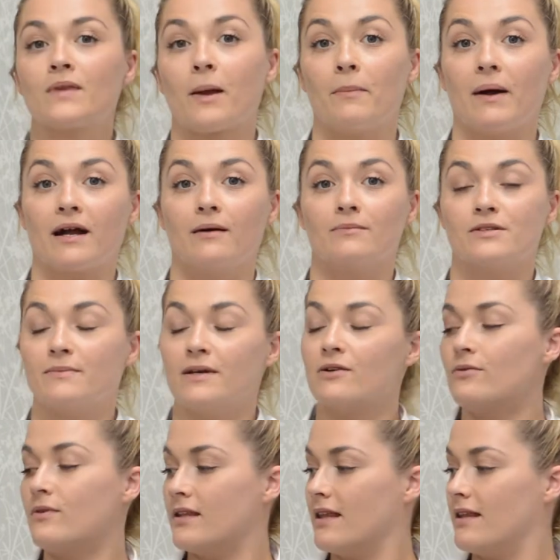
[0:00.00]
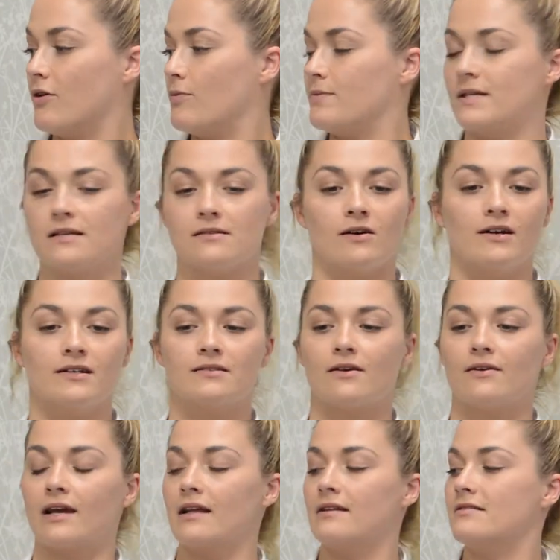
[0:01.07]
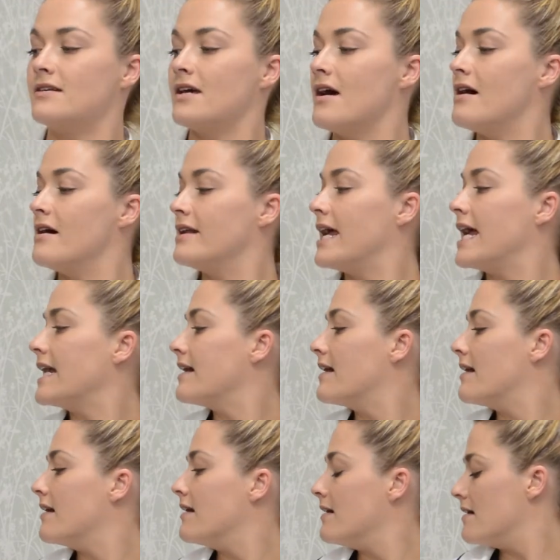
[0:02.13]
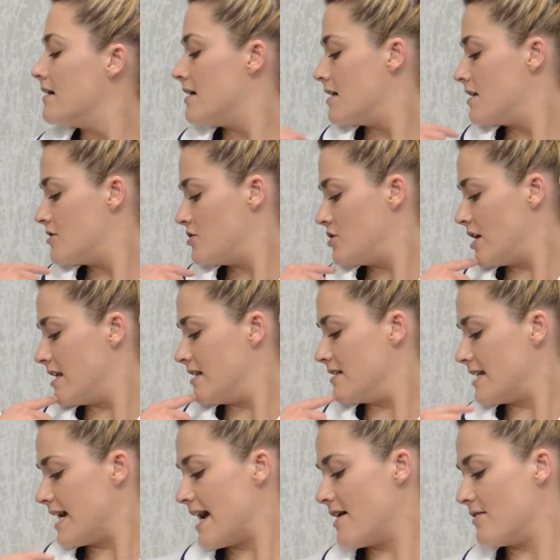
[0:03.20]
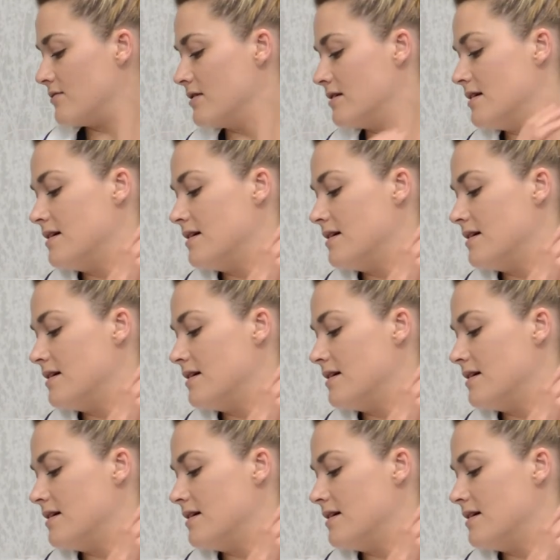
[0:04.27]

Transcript: Back up to middle and then the opposite side. So again, turning, chin down.